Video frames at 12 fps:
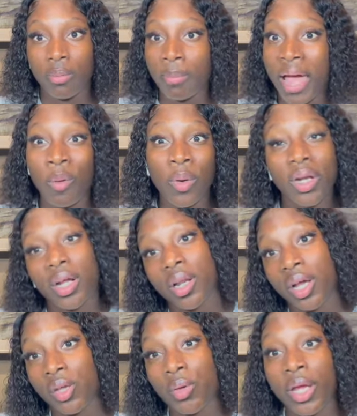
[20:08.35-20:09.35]
by 1
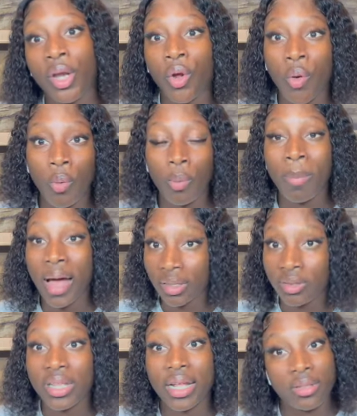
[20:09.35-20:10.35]
o'clock you can go back
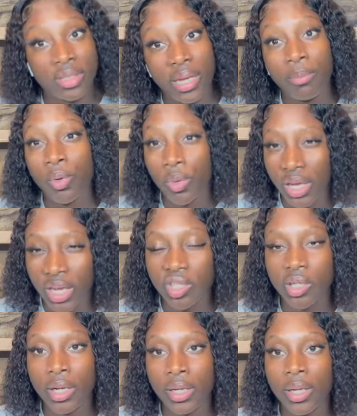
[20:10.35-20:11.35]
to that same
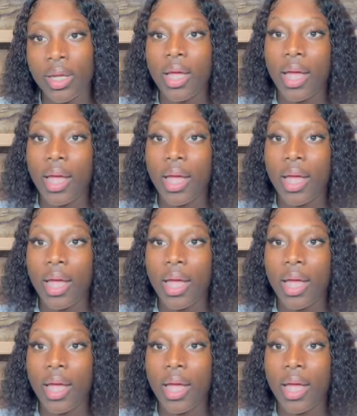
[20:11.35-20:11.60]
location